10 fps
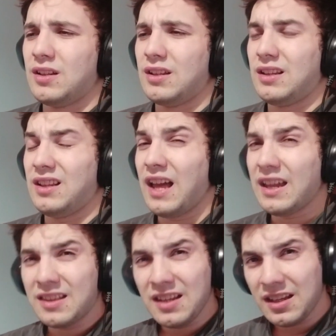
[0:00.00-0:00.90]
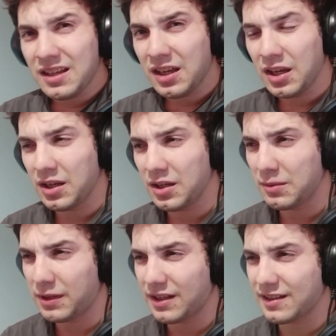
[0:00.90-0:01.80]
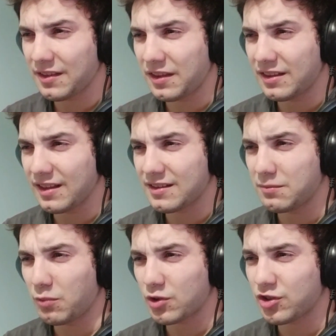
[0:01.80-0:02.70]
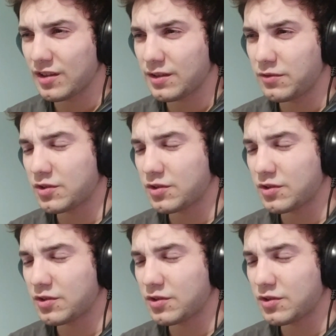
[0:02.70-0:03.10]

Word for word: Lightning, because I think there's a more chance of you